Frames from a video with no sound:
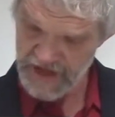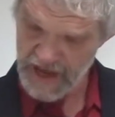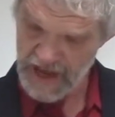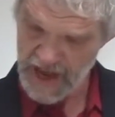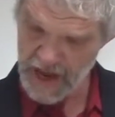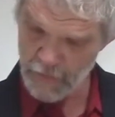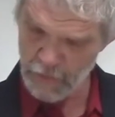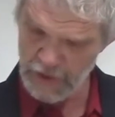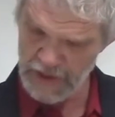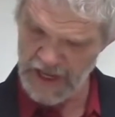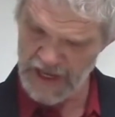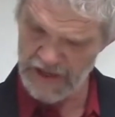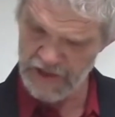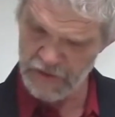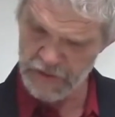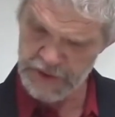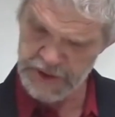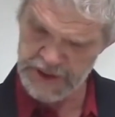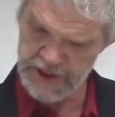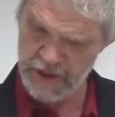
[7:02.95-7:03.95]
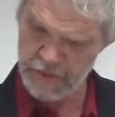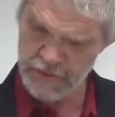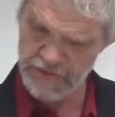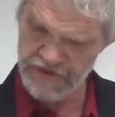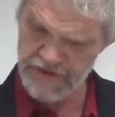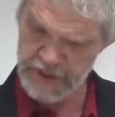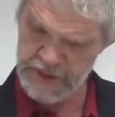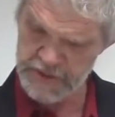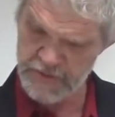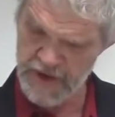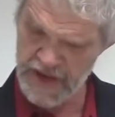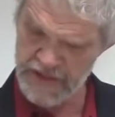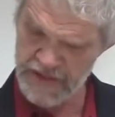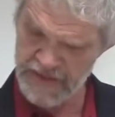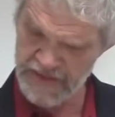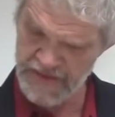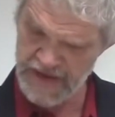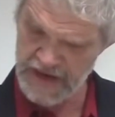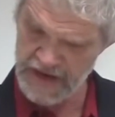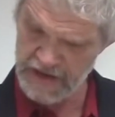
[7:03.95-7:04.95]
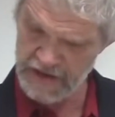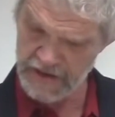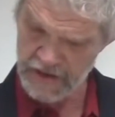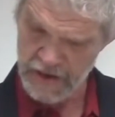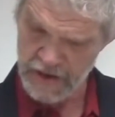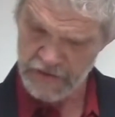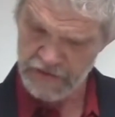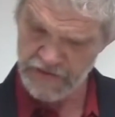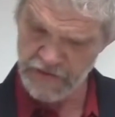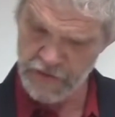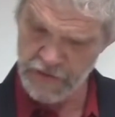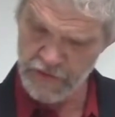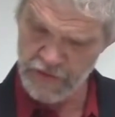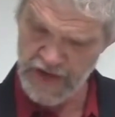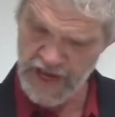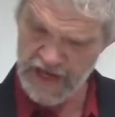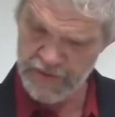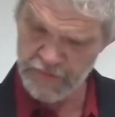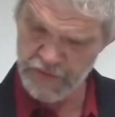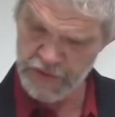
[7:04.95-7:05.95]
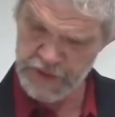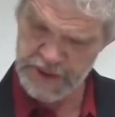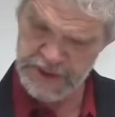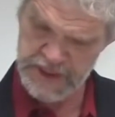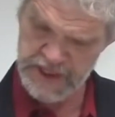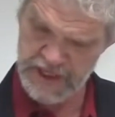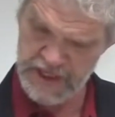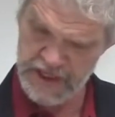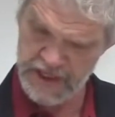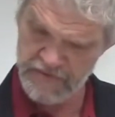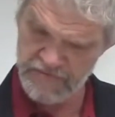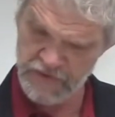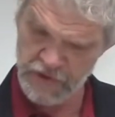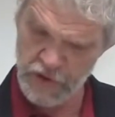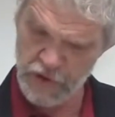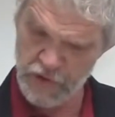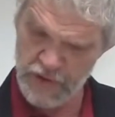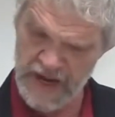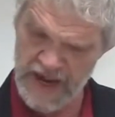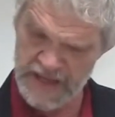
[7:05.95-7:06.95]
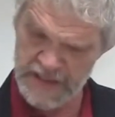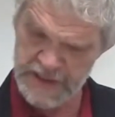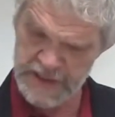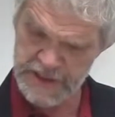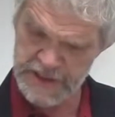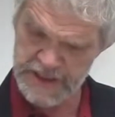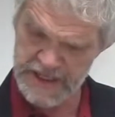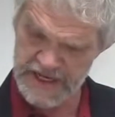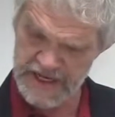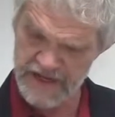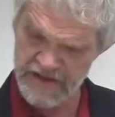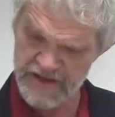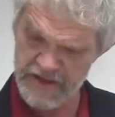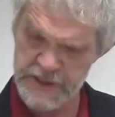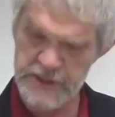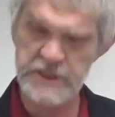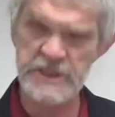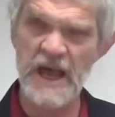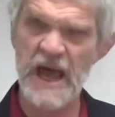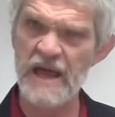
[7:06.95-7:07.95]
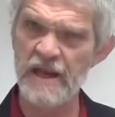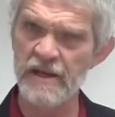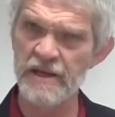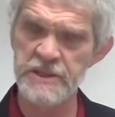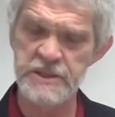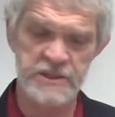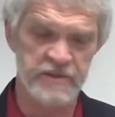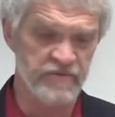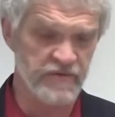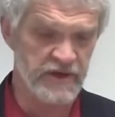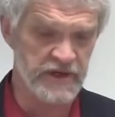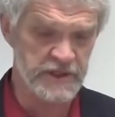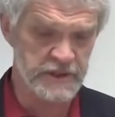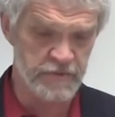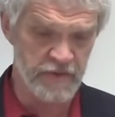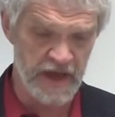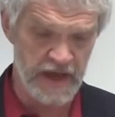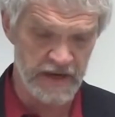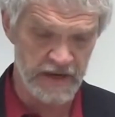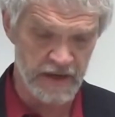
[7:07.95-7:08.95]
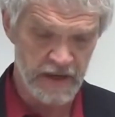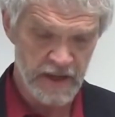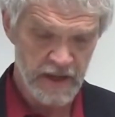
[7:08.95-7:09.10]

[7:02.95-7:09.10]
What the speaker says: I will let you see what these men think. Do you not perceive? Do you not see the silence of these men?